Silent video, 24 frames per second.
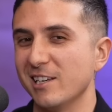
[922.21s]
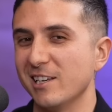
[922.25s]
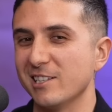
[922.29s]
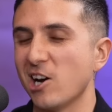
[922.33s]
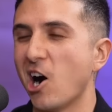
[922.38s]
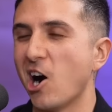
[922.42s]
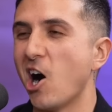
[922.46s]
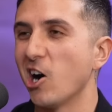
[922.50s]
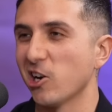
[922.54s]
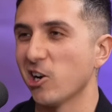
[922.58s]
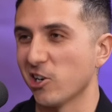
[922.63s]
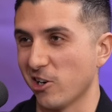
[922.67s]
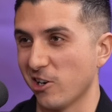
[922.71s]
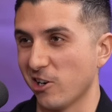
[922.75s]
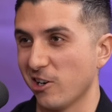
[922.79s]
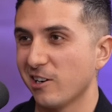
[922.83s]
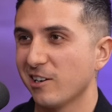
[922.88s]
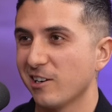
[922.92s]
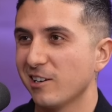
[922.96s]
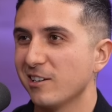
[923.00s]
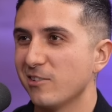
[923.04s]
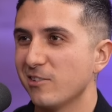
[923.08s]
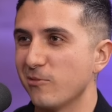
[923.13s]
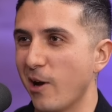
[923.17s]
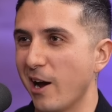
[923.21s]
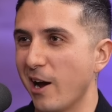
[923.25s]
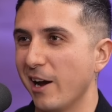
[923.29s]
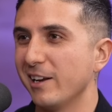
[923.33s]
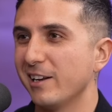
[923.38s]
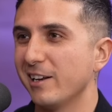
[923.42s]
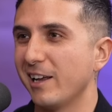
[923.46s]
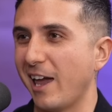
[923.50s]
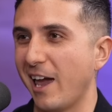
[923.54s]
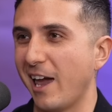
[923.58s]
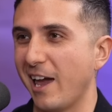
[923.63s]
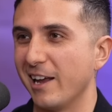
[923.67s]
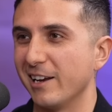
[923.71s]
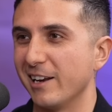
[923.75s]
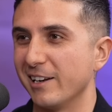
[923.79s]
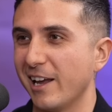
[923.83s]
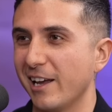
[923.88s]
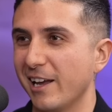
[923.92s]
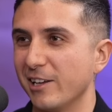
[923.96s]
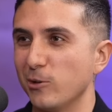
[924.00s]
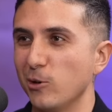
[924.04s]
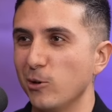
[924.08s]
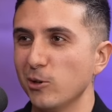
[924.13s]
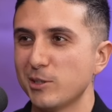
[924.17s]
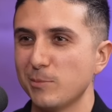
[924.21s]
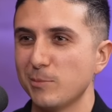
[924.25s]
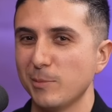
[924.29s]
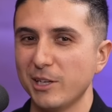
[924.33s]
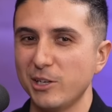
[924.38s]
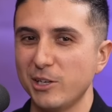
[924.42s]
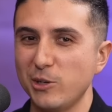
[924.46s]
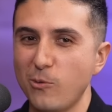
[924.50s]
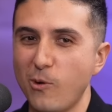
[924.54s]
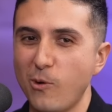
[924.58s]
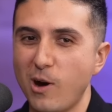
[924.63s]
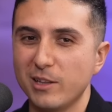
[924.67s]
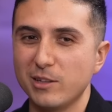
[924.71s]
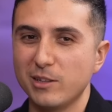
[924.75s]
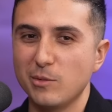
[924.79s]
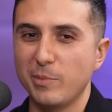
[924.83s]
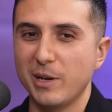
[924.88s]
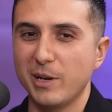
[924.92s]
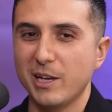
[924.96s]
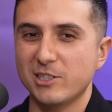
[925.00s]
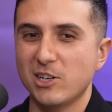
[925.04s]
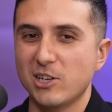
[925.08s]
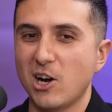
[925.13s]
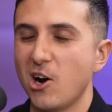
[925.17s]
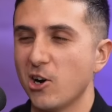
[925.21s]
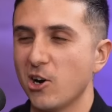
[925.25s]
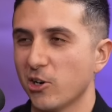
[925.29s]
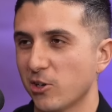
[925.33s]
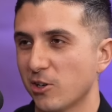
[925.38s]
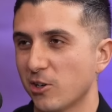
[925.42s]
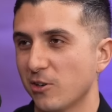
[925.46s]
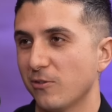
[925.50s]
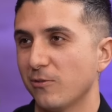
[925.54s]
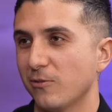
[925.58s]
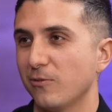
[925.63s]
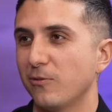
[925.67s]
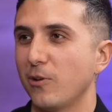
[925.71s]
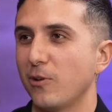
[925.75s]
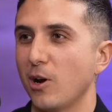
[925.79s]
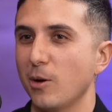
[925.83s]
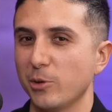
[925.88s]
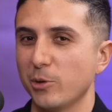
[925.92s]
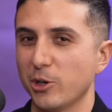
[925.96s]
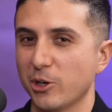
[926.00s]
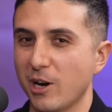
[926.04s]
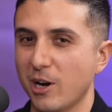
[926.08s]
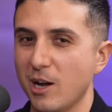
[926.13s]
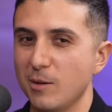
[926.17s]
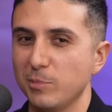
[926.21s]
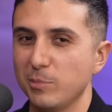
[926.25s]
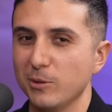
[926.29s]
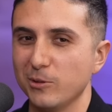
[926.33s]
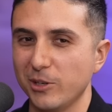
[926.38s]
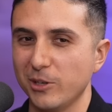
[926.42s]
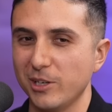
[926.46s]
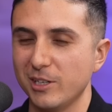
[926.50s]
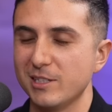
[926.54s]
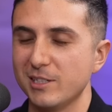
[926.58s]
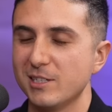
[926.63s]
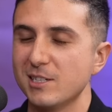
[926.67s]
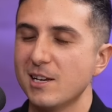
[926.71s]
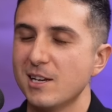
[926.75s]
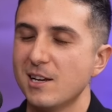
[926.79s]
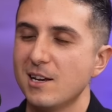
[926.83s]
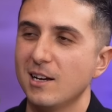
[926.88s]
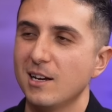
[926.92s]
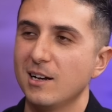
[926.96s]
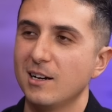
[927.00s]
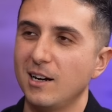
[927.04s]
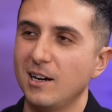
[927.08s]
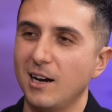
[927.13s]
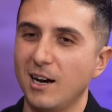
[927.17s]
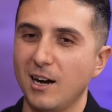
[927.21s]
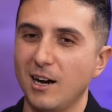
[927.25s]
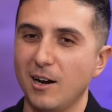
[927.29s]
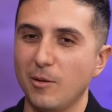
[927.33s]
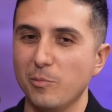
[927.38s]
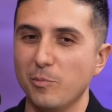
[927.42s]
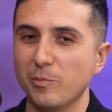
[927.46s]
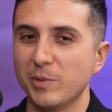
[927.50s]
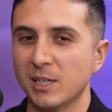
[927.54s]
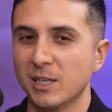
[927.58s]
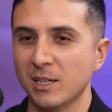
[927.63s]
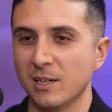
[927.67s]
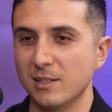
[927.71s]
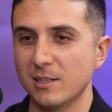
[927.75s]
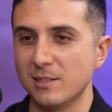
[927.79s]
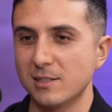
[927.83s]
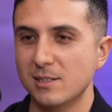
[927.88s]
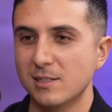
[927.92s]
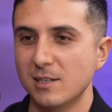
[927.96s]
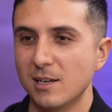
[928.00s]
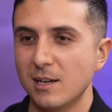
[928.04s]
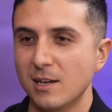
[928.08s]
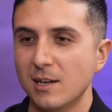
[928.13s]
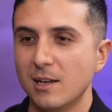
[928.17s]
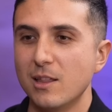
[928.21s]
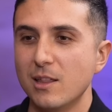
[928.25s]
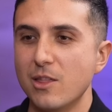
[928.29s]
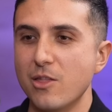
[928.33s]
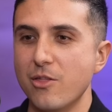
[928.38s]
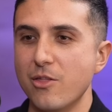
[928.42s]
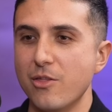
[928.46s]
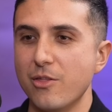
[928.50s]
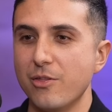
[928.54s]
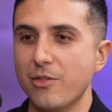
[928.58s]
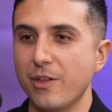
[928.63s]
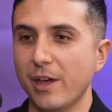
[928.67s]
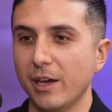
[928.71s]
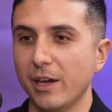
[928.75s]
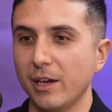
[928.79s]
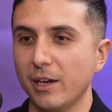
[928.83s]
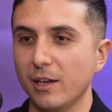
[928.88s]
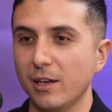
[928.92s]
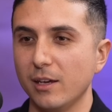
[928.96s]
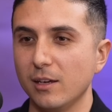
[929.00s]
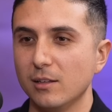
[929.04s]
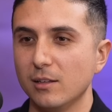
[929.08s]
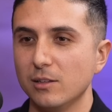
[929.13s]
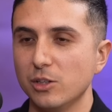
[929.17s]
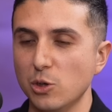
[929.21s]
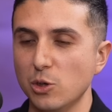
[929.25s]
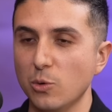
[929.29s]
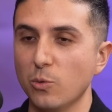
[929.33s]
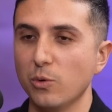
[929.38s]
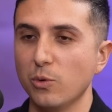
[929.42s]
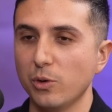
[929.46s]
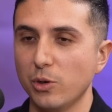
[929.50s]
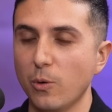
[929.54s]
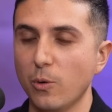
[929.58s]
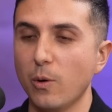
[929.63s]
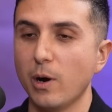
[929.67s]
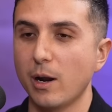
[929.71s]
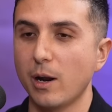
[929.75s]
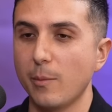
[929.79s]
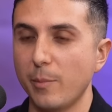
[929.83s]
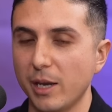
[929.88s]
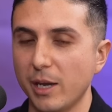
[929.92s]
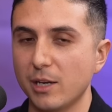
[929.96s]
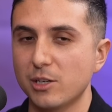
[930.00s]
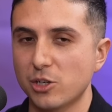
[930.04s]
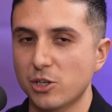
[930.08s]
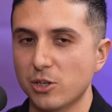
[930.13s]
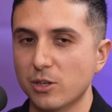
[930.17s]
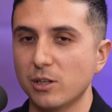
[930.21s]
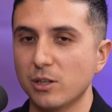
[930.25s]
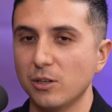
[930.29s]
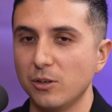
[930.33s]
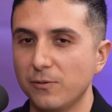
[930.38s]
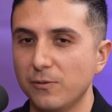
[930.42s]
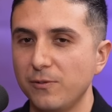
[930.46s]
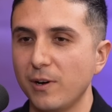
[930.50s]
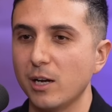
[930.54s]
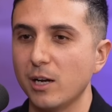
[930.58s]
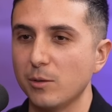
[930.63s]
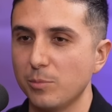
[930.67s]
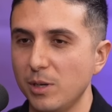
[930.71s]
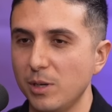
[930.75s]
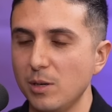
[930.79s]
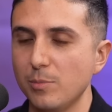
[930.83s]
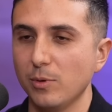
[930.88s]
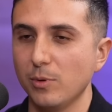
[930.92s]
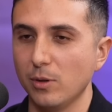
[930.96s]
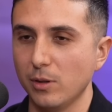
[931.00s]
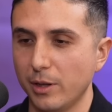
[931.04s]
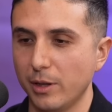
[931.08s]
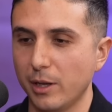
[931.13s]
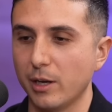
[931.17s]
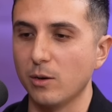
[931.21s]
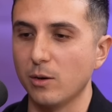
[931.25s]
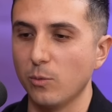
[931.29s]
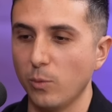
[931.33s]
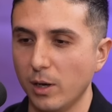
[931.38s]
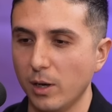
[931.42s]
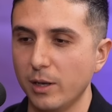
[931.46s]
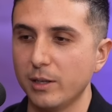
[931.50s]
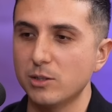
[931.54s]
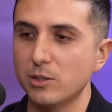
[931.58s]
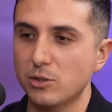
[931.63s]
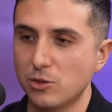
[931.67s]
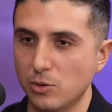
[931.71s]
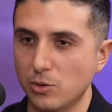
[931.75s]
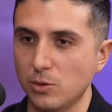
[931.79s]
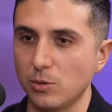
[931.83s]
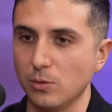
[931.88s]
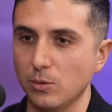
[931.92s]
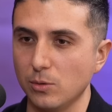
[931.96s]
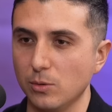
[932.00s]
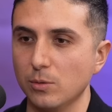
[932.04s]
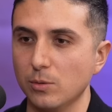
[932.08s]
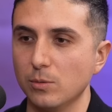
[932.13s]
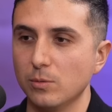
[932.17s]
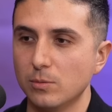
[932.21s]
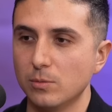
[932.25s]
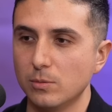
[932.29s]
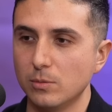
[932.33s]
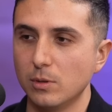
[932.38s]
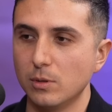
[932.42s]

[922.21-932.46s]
it's hunger, right? And ultimately you want the best hunger from your employees because you want to make sure that you find people that are willing to